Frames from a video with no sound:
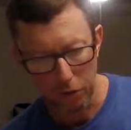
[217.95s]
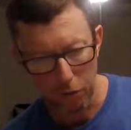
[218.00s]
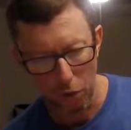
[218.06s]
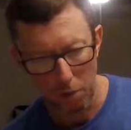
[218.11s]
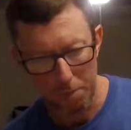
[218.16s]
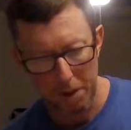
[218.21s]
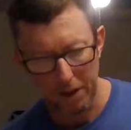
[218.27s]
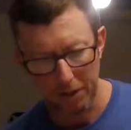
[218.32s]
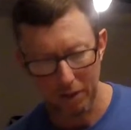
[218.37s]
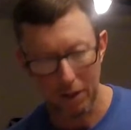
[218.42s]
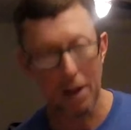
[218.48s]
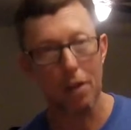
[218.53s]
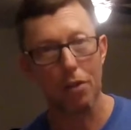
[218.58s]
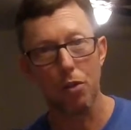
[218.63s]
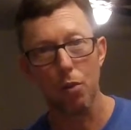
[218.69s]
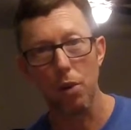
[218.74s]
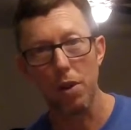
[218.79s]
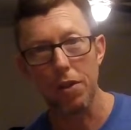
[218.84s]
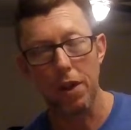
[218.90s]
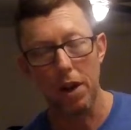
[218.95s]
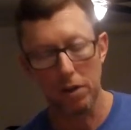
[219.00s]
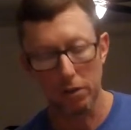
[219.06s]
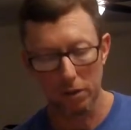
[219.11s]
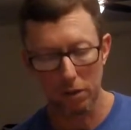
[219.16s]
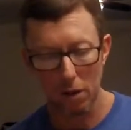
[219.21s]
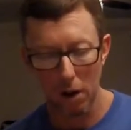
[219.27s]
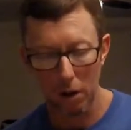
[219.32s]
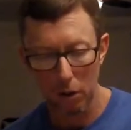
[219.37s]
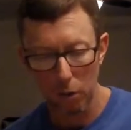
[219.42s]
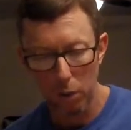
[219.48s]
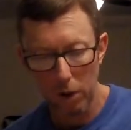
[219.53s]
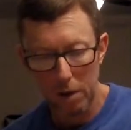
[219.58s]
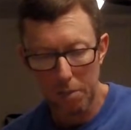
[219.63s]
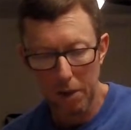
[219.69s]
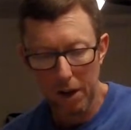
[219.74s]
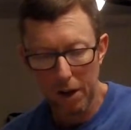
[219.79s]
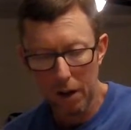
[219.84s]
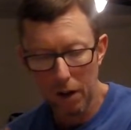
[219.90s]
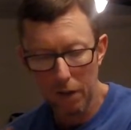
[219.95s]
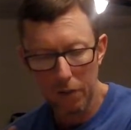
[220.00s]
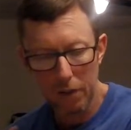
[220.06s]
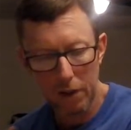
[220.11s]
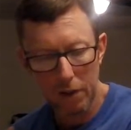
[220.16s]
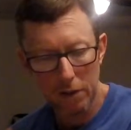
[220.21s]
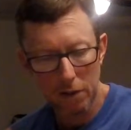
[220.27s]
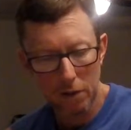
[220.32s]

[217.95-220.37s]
Ford basically had a $3,000 rebate on this,